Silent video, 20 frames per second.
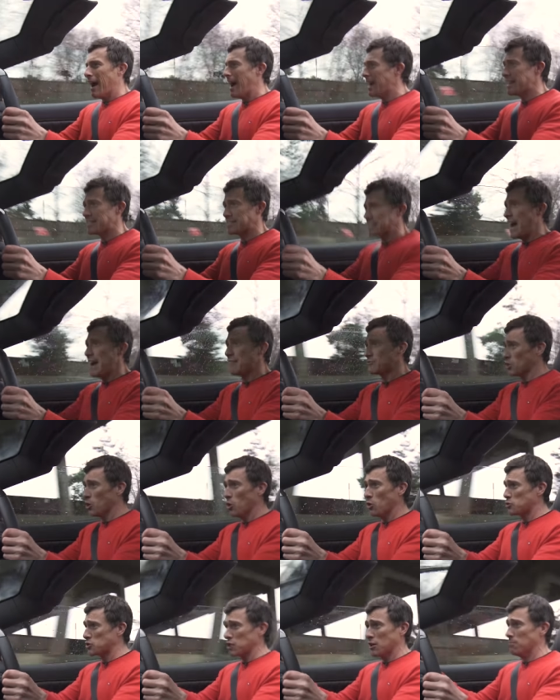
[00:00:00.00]
and it sounds
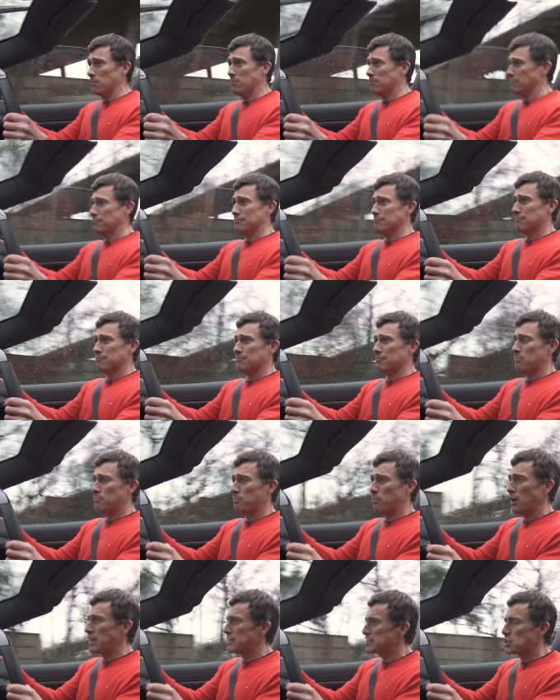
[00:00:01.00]

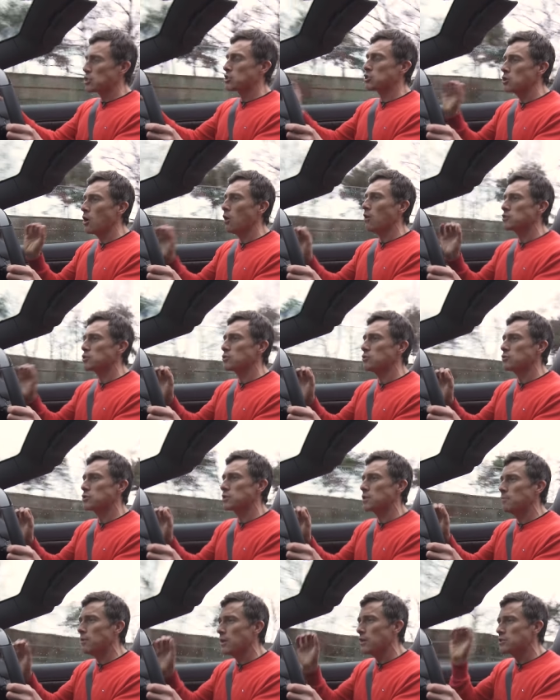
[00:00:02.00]
awesome, but it's just not as
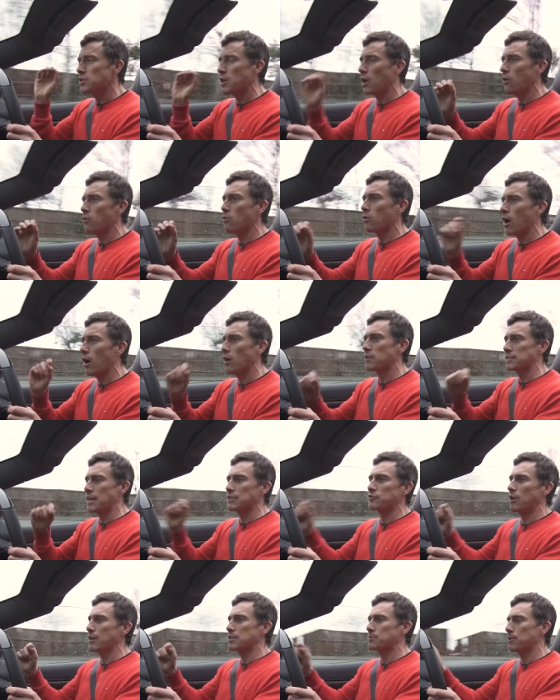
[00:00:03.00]
awesome as the old cars
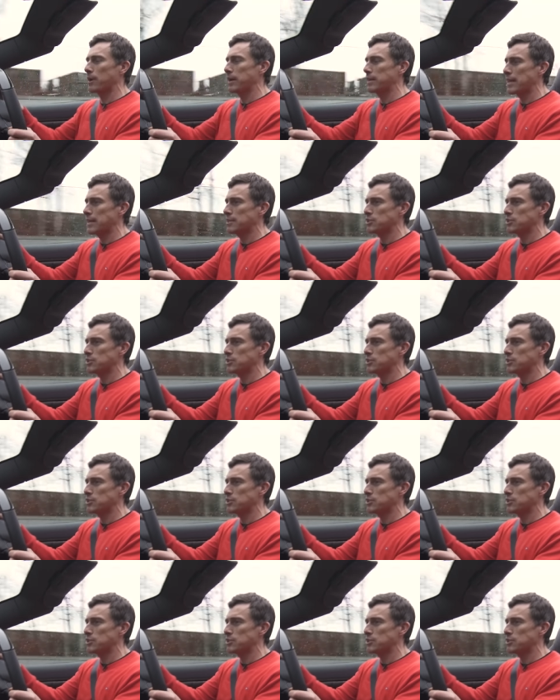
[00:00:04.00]
naturally aspirated